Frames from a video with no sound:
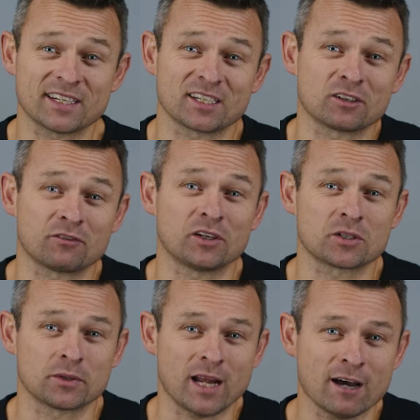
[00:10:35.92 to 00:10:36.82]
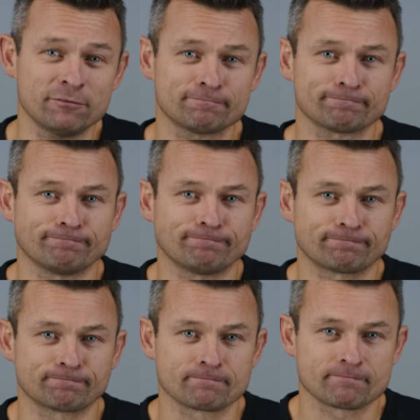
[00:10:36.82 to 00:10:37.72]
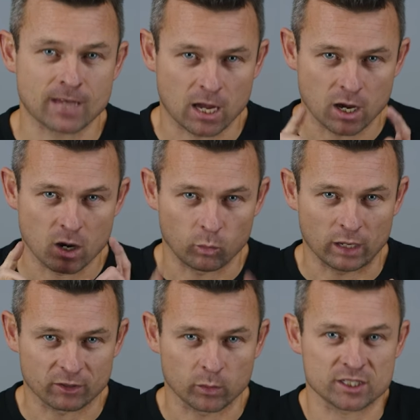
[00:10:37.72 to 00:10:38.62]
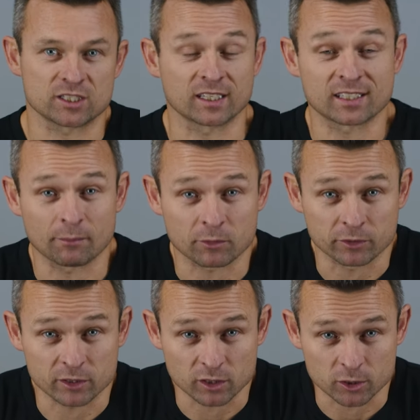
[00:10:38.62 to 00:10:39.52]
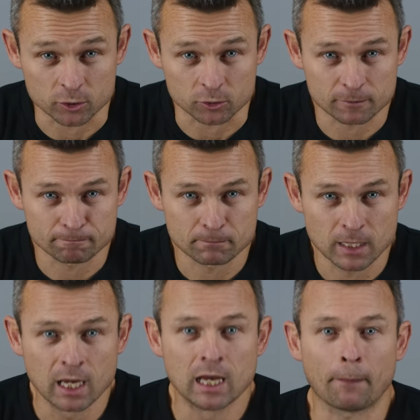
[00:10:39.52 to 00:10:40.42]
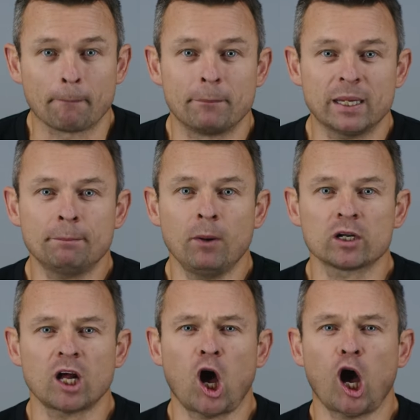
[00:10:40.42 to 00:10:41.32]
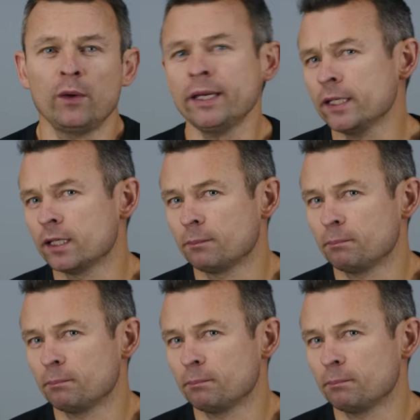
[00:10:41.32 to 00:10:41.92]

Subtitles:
didn't confuse you enough, we have a question that's come through the socials. Big Bot asks,